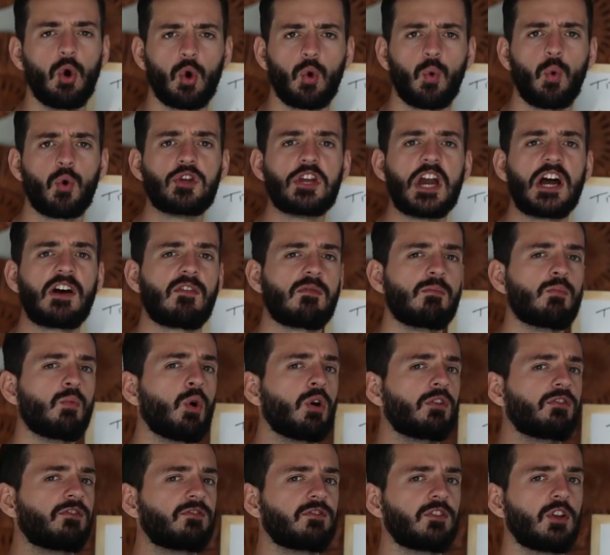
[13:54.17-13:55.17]
or where you have a
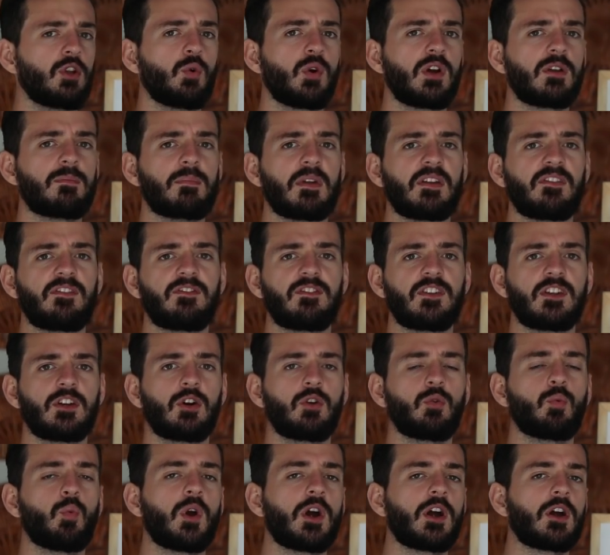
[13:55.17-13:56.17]
more fluid
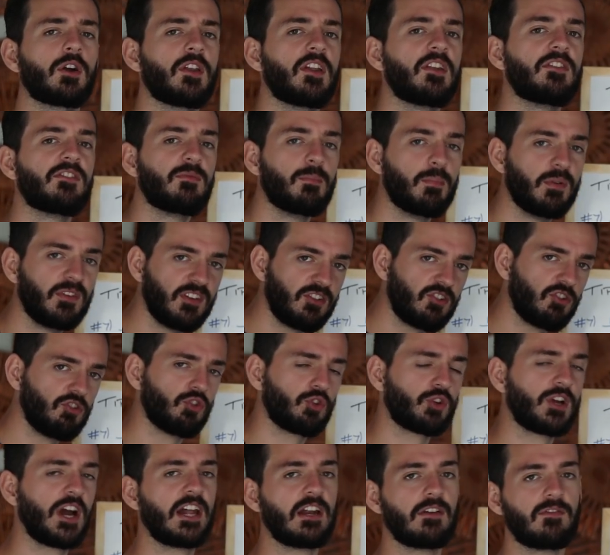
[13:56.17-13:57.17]
midfield where the
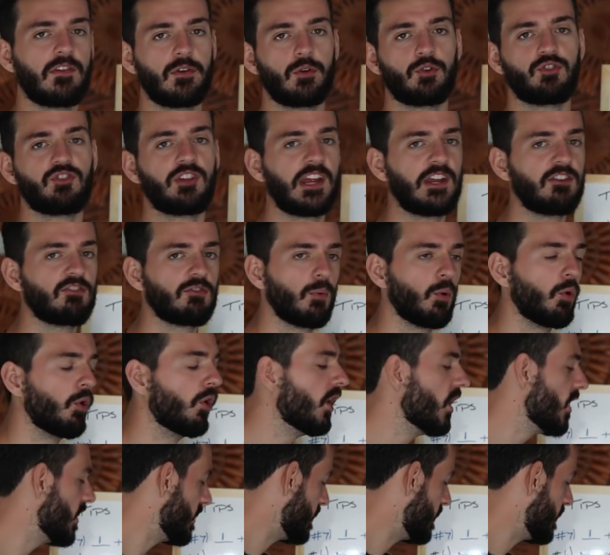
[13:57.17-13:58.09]
positions are kind of interchangeable,